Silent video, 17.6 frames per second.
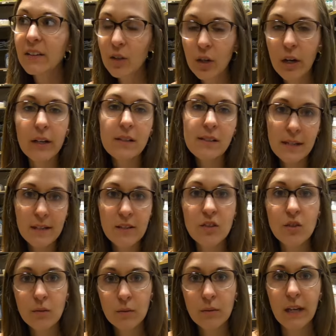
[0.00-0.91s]
the United
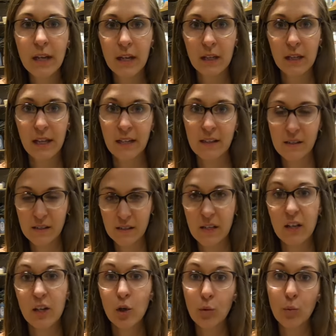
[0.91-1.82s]
States, you get like
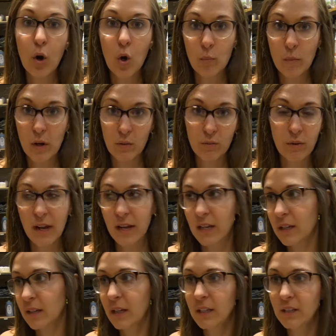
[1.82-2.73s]
an aroma,
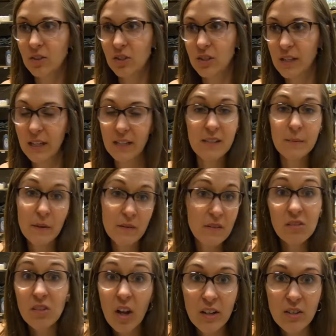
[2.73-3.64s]
right? It just kind of smells
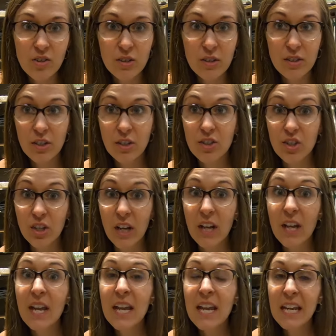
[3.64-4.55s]
like laundry
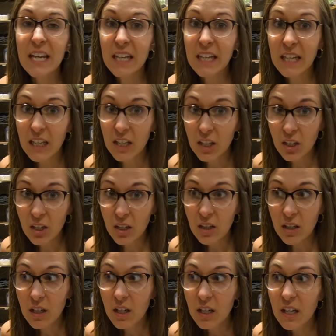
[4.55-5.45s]
detergent. Here,
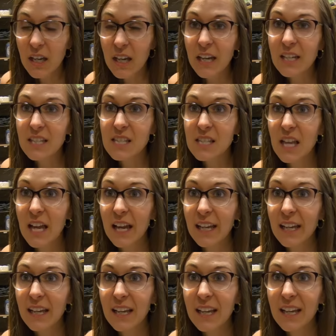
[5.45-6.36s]
it's
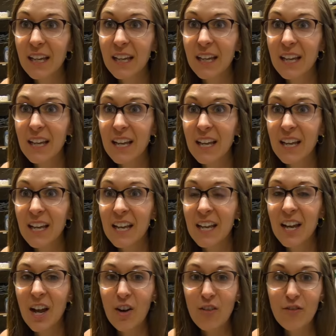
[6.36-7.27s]
like
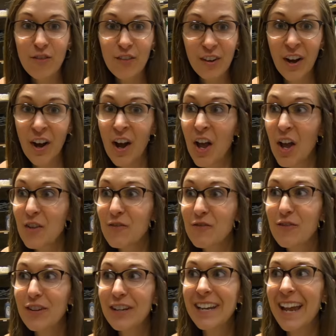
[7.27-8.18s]

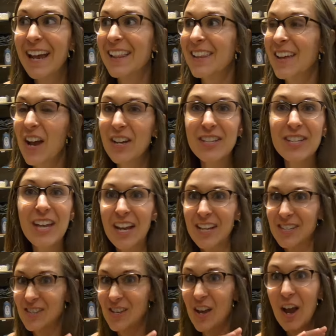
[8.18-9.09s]
vanilla.
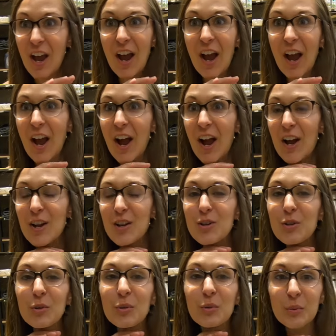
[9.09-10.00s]
Yes.
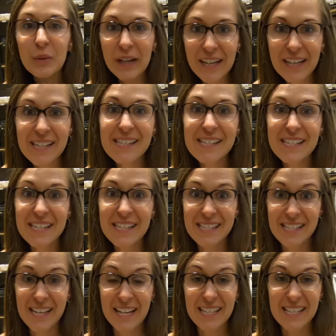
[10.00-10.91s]
Crazy
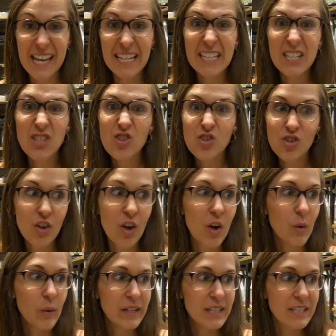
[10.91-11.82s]
scents, and it's
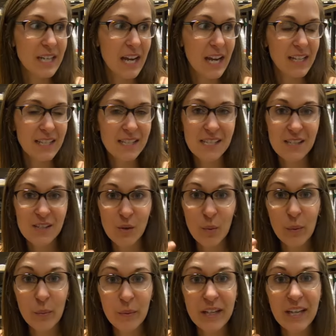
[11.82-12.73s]
so intense. So
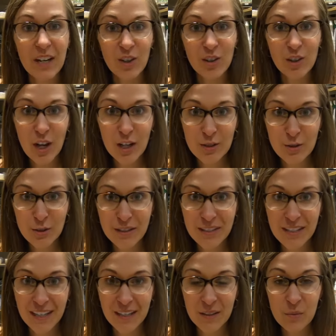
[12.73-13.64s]
when we get our laundry
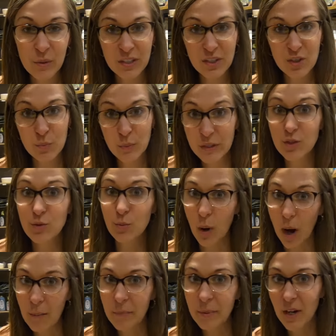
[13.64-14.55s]
done, which we
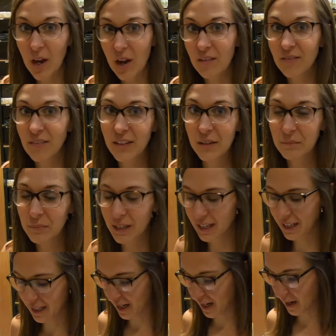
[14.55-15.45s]
drop it off and then
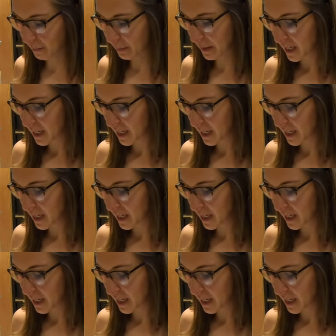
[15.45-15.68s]
pick it up,